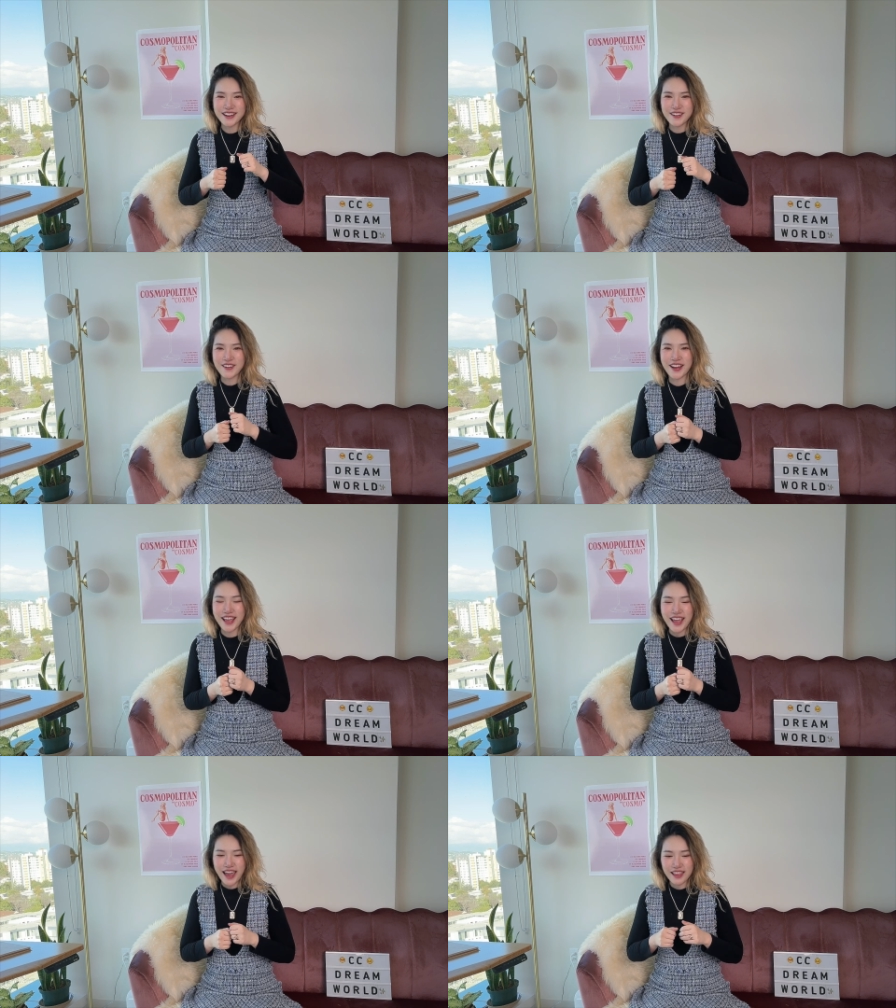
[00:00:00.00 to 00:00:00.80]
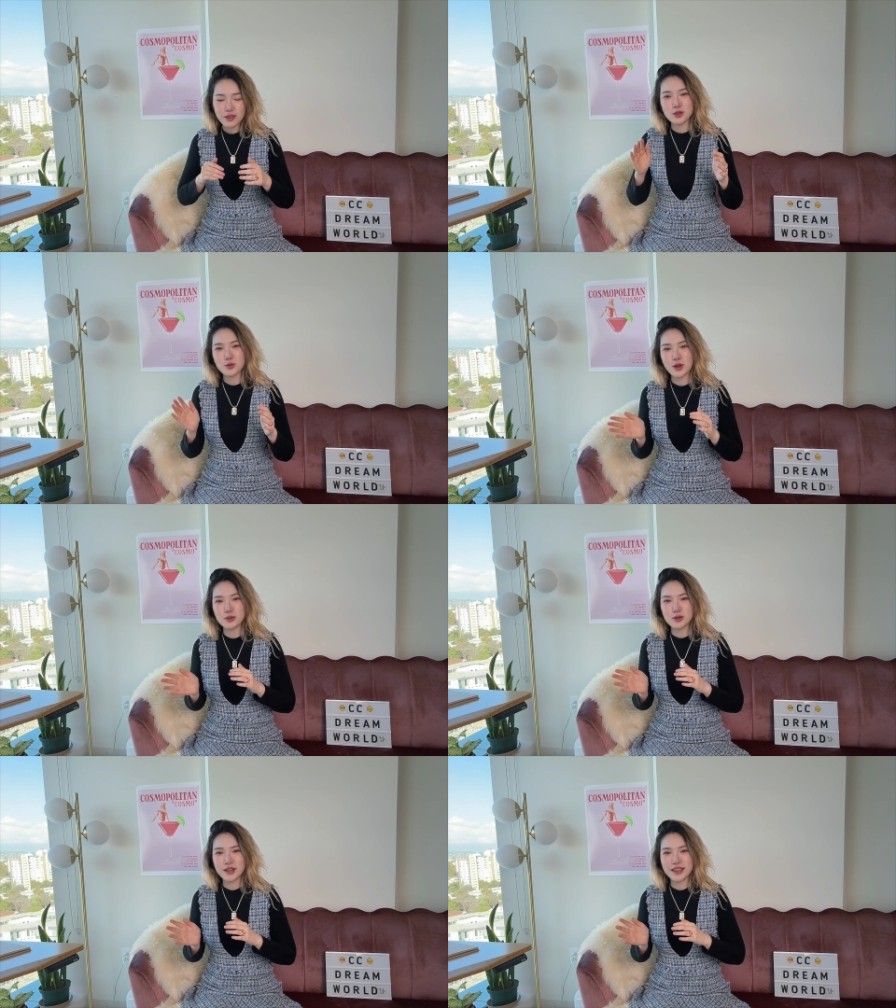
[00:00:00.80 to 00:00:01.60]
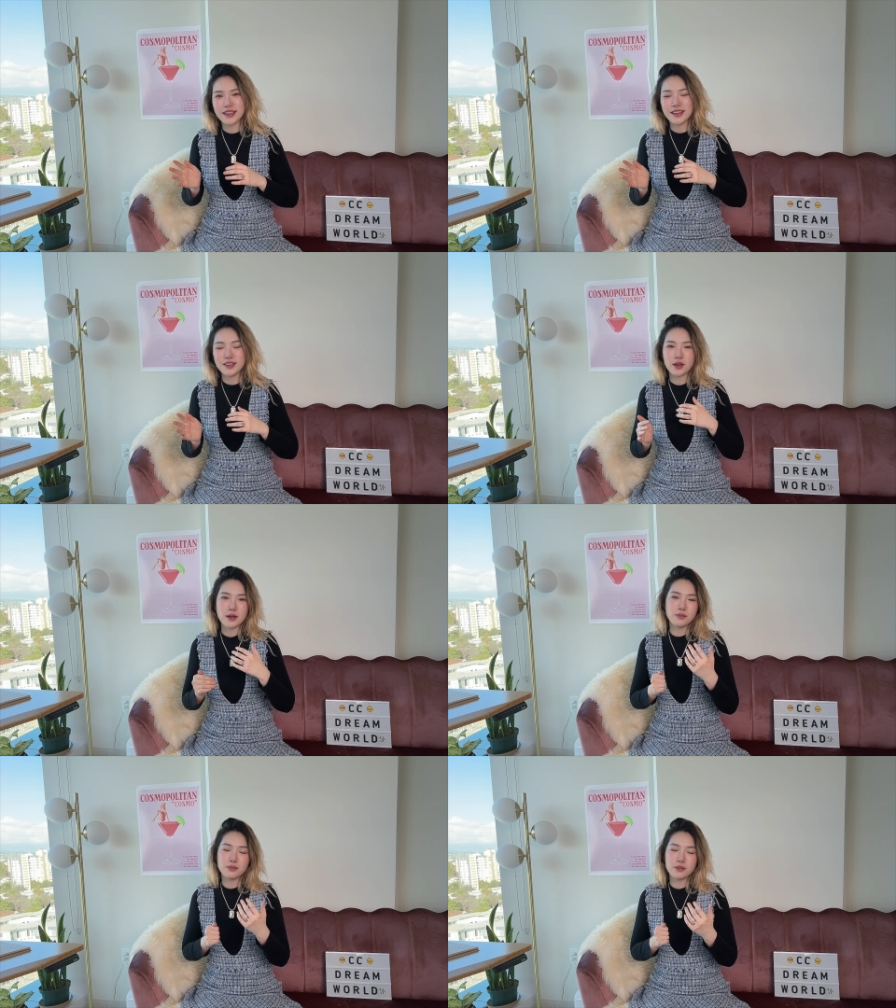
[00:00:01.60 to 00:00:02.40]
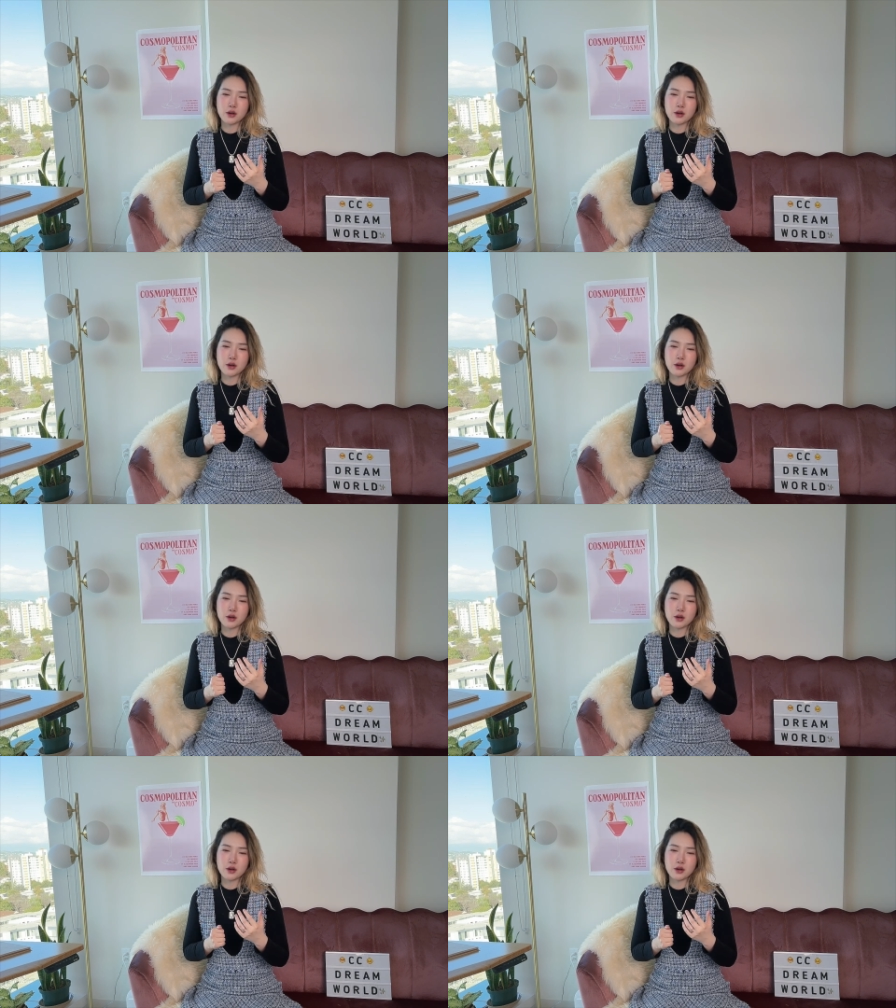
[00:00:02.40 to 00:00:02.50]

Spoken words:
right? And with Web3, you can